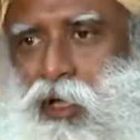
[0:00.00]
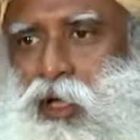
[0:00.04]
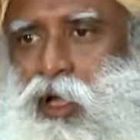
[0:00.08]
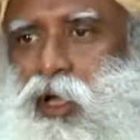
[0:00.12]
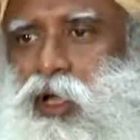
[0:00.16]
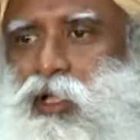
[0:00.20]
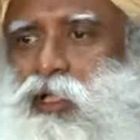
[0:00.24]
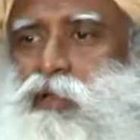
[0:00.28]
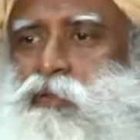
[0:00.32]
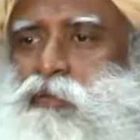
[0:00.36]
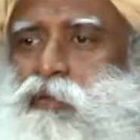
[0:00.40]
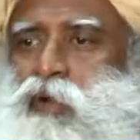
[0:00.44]

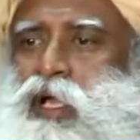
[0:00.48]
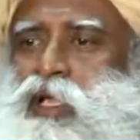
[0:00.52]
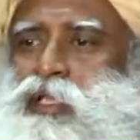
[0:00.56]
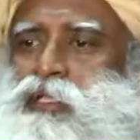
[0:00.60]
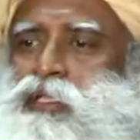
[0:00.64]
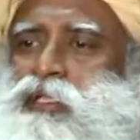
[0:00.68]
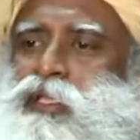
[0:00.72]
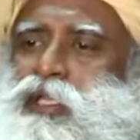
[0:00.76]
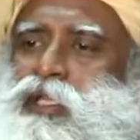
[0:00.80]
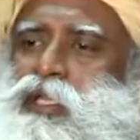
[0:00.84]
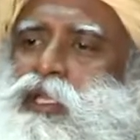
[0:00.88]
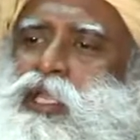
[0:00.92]

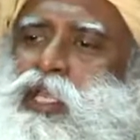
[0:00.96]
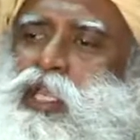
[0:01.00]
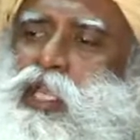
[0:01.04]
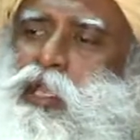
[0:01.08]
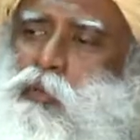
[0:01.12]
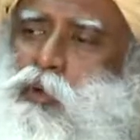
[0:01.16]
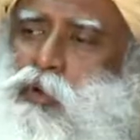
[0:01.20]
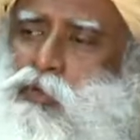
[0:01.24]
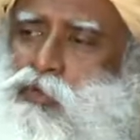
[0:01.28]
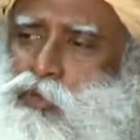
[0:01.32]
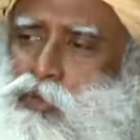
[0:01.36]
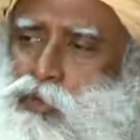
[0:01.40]
Otherwise, in the
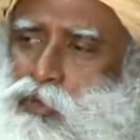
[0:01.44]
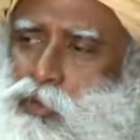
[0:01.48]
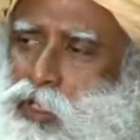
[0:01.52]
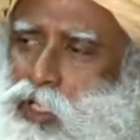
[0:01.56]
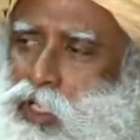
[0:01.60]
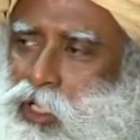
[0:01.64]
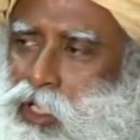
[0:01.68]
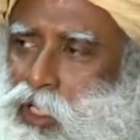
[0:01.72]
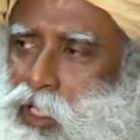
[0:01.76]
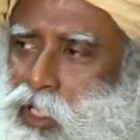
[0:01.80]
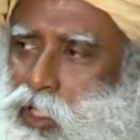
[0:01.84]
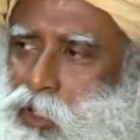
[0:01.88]
name of
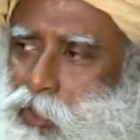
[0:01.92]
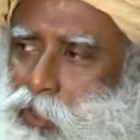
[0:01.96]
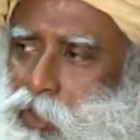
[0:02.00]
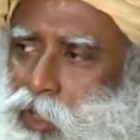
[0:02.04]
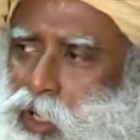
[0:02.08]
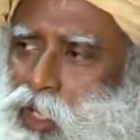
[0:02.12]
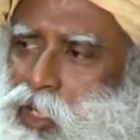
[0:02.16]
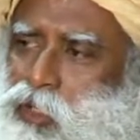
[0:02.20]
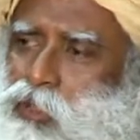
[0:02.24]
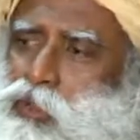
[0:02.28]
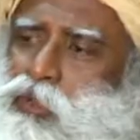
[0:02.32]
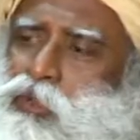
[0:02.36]
Kundalini
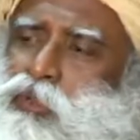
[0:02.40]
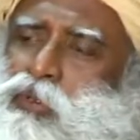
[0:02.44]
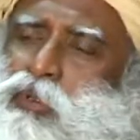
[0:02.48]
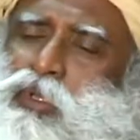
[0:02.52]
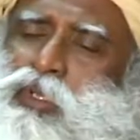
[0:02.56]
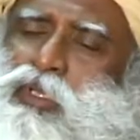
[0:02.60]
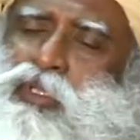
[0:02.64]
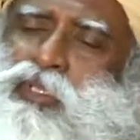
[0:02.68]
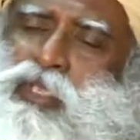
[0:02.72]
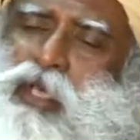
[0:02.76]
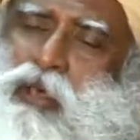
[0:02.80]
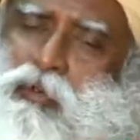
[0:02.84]
Yoga, you're
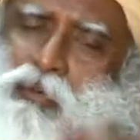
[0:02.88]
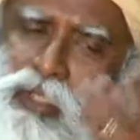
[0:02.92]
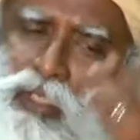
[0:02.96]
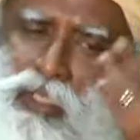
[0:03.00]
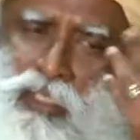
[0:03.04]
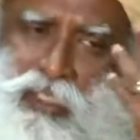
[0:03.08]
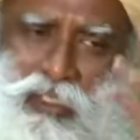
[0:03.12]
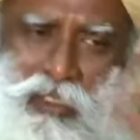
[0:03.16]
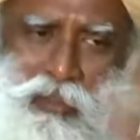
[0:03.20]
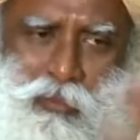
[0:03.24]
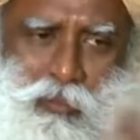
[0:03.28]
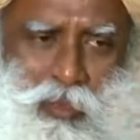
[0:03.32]
doing
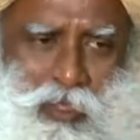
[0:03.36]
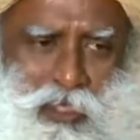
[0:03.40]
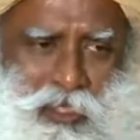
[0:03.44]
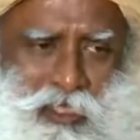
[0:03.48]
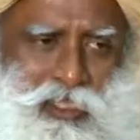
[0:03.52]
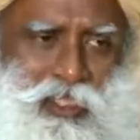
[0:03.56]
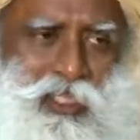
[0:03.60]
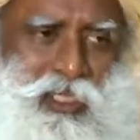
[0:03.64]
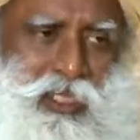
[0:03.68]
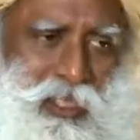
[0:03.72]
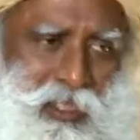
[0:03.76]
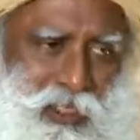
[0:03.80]
something
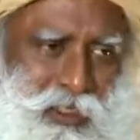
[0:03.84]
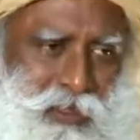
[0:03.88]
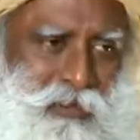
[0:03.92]
simplistic.